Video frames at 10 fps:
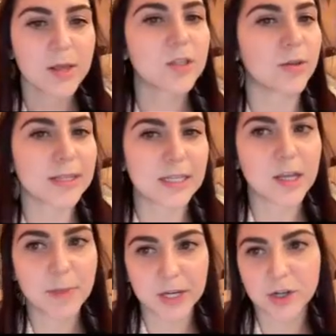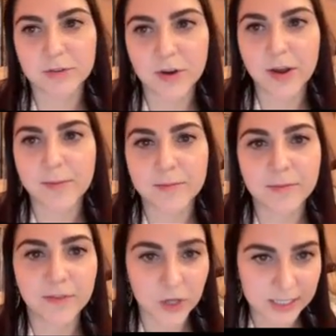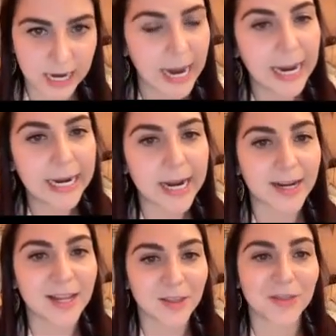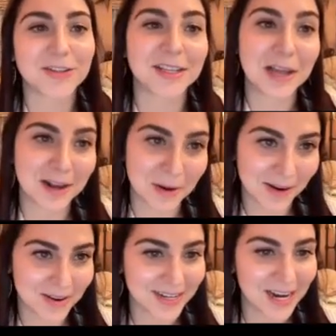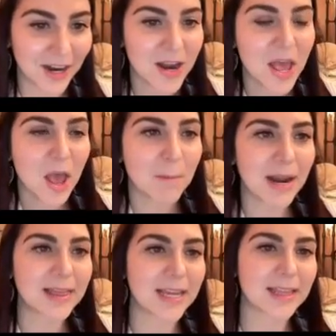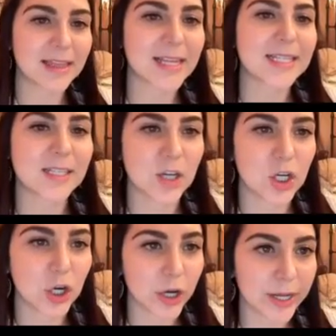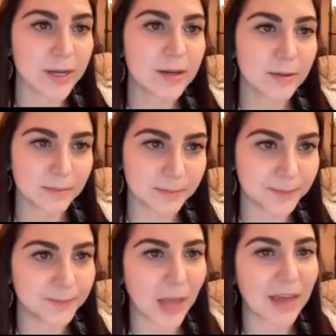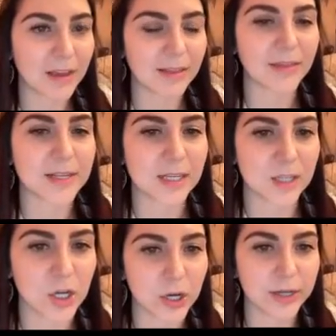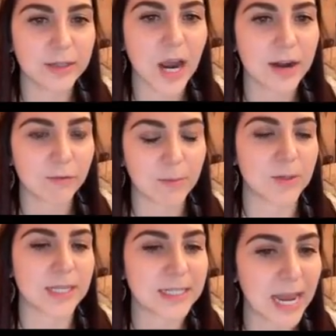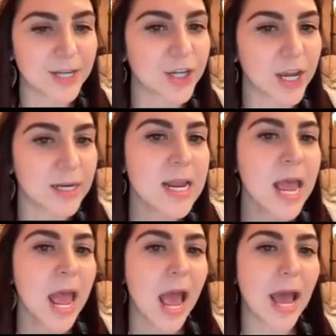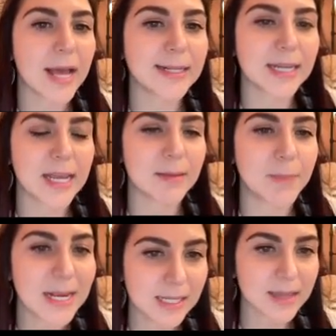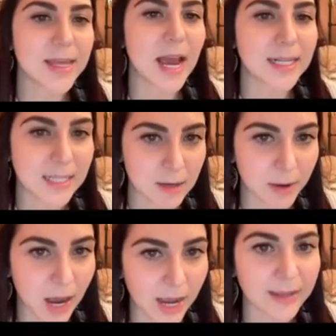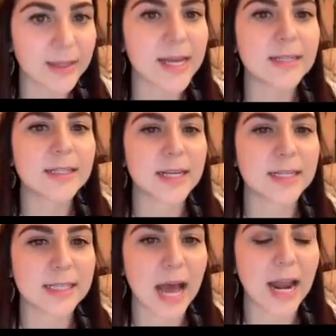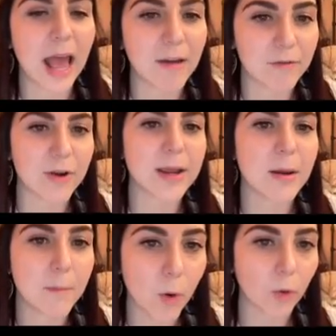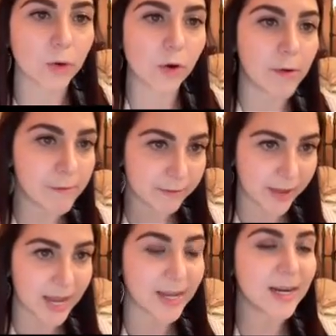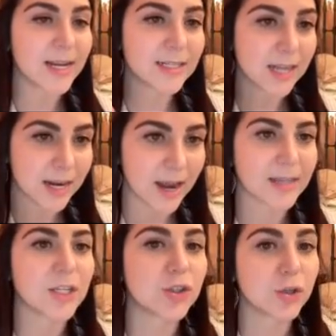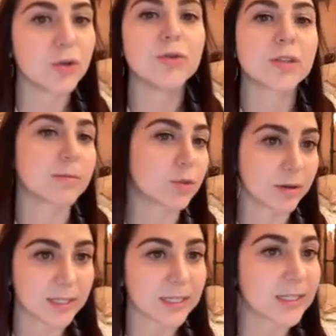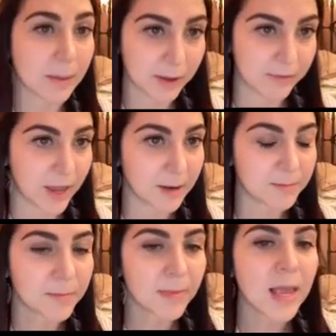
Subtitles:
So this is the picture from first aid, and there's a lot going on here, but I think that this is a good I think that this is a good kind of representation. And basically the idea behind this is that every portal vein is connected to some sort of systemic vein.